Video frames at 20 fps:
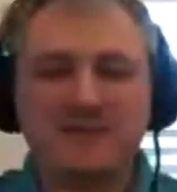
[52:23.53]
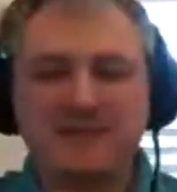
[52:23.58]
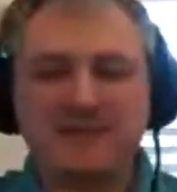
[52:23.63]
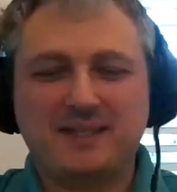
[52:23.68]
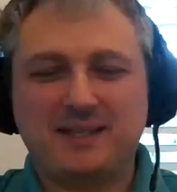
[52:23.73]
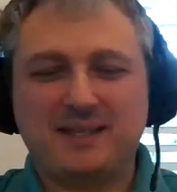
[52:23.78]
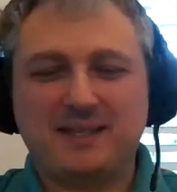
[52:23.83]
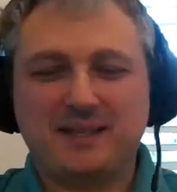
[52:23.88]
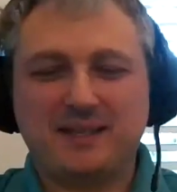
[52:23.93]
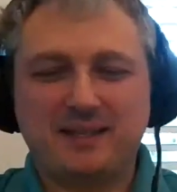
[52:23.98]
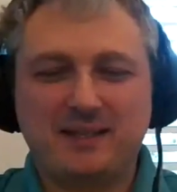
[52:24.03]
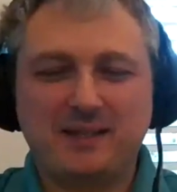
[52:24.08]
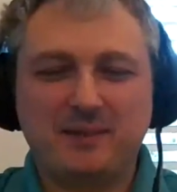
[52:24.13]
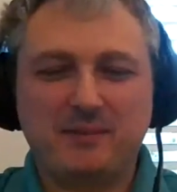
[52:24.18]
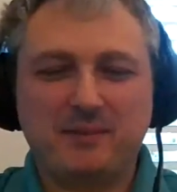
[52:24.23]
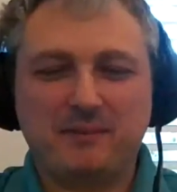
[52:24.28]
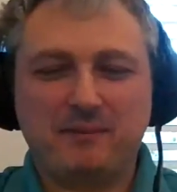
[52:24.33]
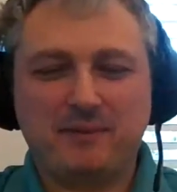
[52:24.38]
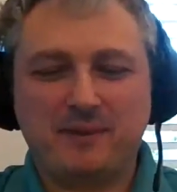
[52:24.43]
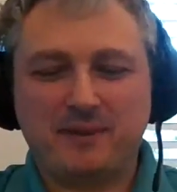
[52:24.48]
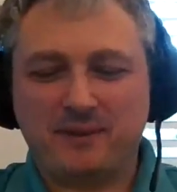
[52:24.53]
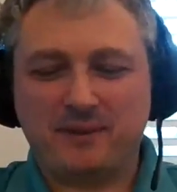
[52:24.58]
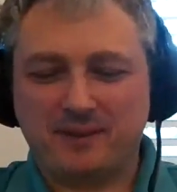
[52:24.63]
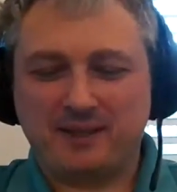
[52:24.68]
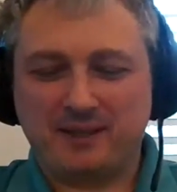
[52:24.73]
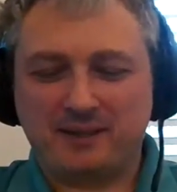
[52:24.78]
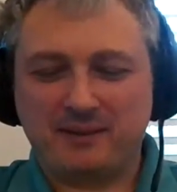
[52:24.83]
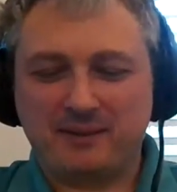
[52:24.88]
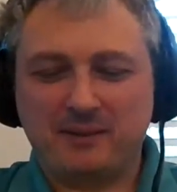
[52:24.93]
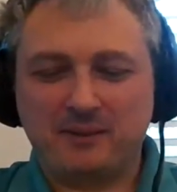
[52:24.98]
to say, it felt
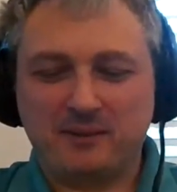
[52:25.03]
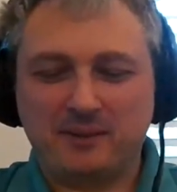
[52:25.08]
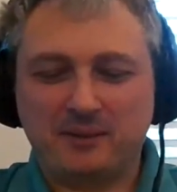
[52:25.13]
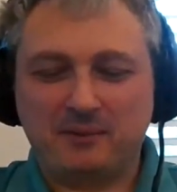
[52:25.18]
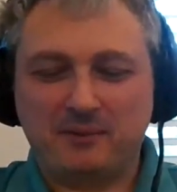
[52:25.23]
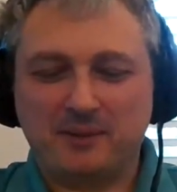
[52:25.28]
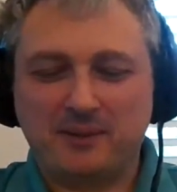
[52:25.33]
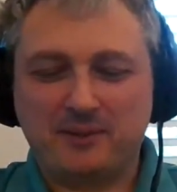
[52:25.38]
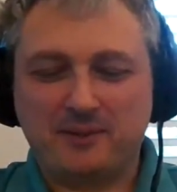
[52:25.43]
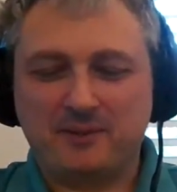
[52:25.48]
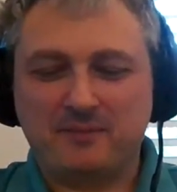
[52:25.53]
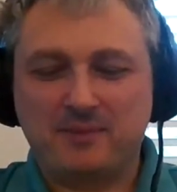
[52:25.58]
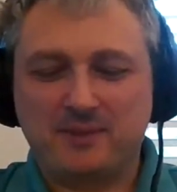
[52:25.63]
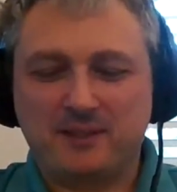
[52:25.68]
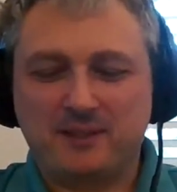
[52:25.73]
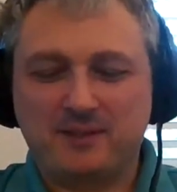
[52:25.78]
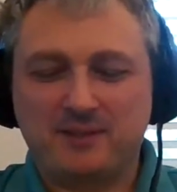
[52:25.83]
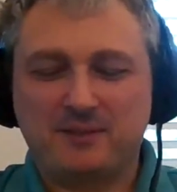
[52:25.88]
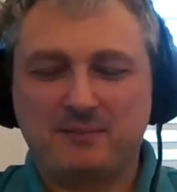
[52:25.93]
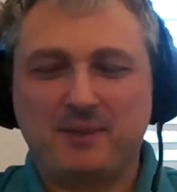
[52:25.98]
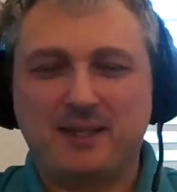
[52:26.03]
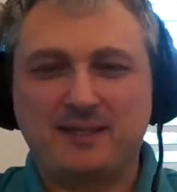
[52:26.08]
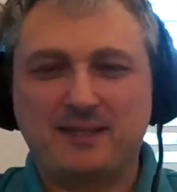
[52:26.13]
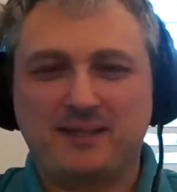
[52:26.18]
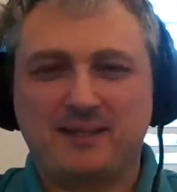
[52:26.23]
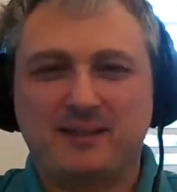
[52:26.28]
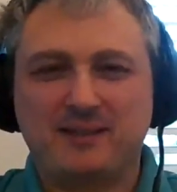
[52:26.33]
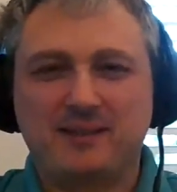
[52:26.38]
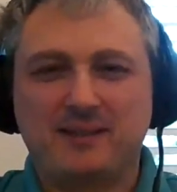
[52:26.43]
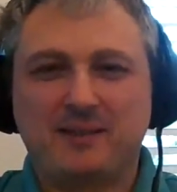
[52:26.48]
like a loaded question, because
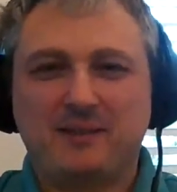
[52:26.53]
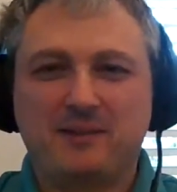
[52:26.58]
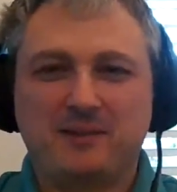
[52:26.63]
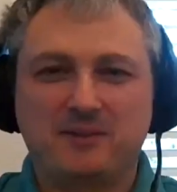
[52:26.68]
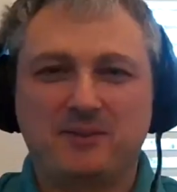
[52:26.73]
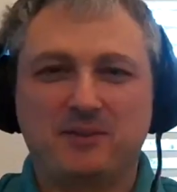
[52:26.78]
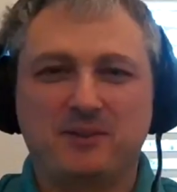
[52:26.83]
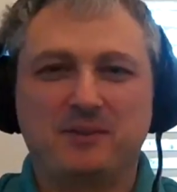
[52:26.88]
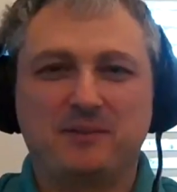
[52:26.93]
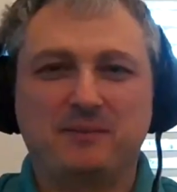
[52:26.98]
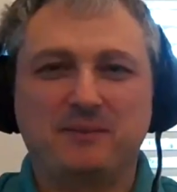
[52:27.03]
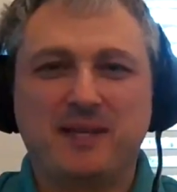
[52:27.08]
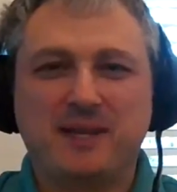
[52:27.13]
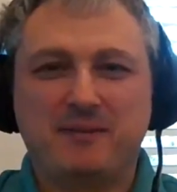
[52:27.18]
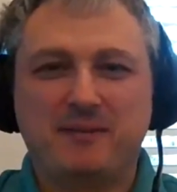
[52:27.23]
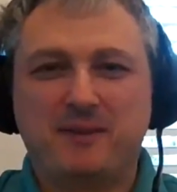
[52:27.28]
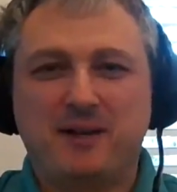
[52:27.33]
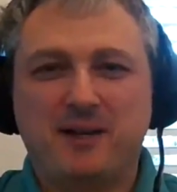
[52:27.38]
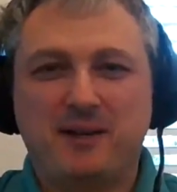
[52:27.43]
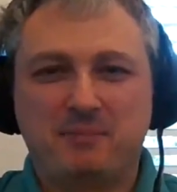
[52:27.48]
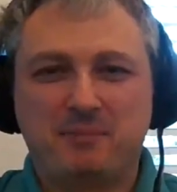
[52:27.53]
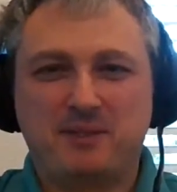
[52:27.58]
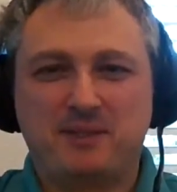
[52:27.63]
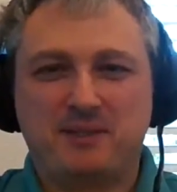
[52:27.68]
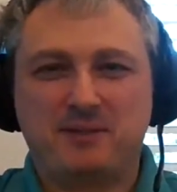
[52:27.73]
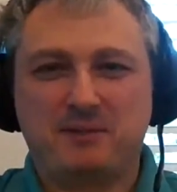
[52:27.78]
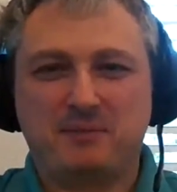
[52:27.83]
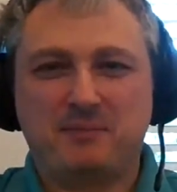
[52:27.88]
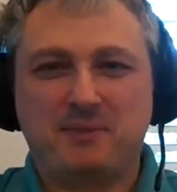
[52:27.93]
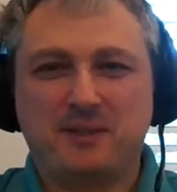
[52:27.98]
basically the culture of DevOps
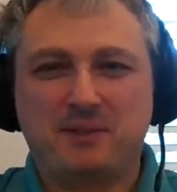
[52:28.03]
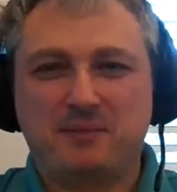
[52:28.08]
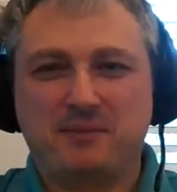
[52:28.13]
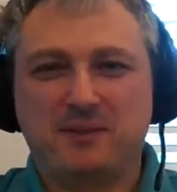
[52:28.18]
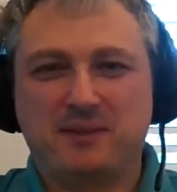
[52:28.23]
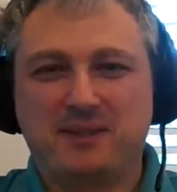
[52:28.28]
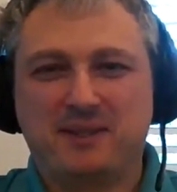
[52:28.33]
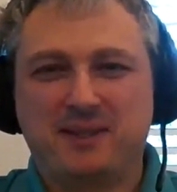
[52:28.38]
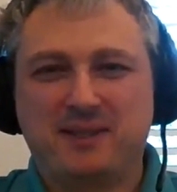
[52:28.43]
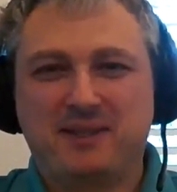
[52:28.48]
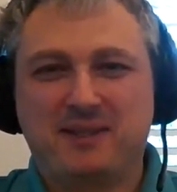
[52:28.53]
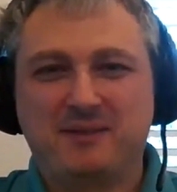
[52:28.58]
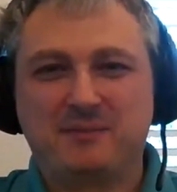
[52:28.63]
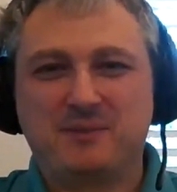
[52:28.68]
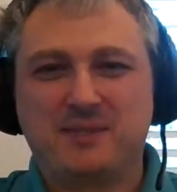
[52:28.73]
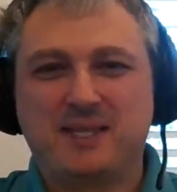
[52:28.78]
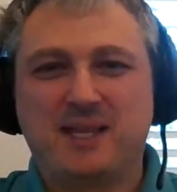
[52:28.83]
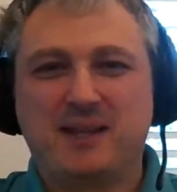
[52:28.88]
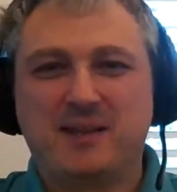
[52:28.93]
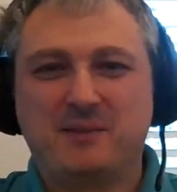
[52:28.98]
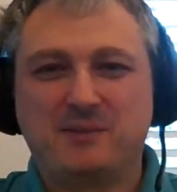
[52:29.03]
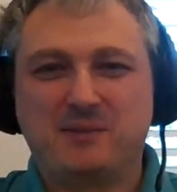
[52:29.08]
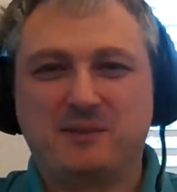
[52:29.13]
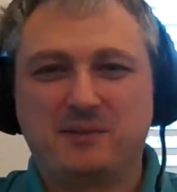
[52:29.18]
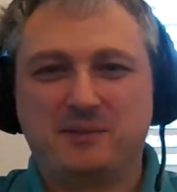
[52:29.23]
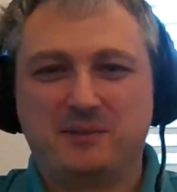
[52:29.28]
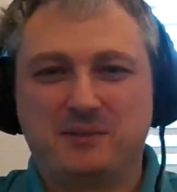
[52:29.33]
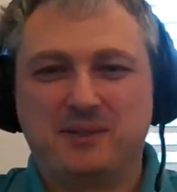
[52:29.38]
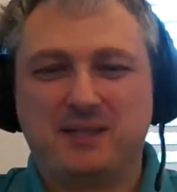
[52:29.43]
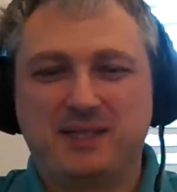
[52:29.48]
is what really it comes down
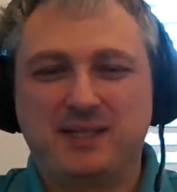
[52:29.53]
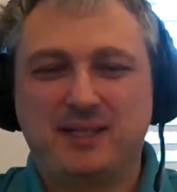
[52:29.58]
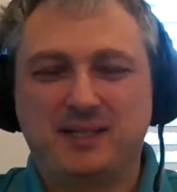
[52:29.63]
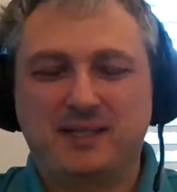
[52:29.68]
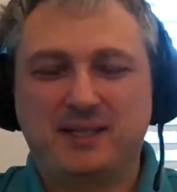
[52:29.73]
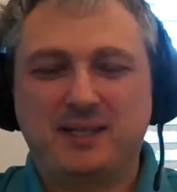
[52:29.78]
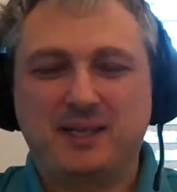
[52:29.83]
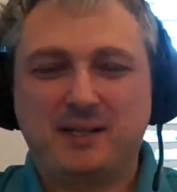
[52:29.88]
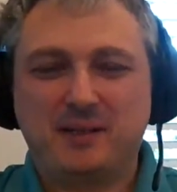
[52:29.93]
to, right?